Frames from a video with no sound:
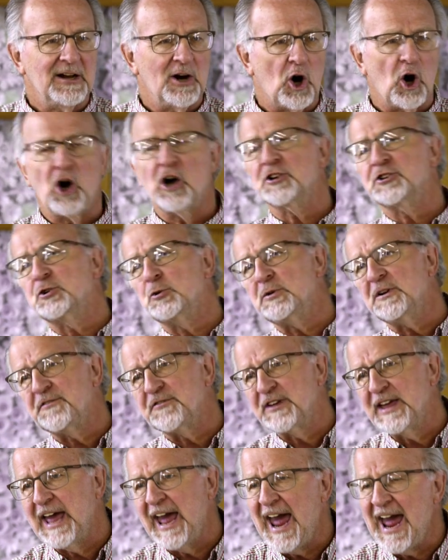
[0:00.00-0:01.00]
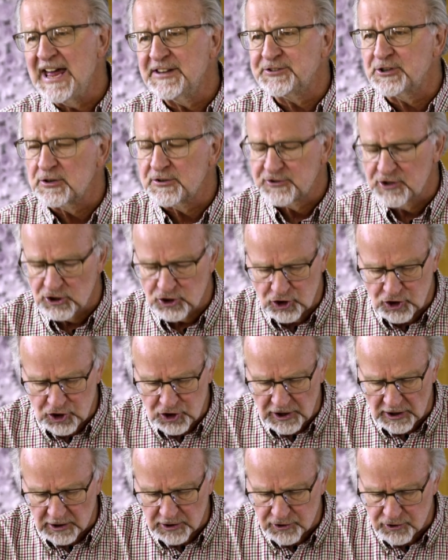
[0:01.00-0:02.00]
ought to have gathered the
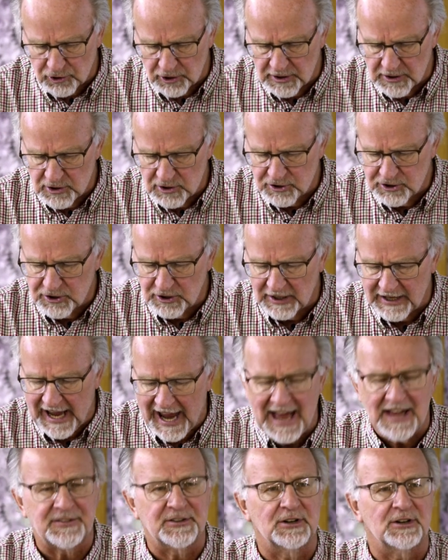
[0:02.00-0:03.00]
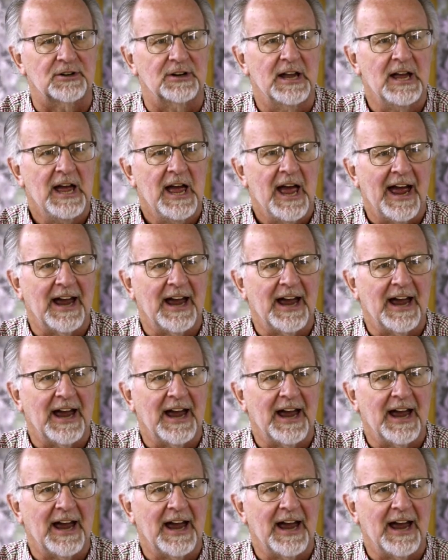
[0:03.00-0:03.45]
children together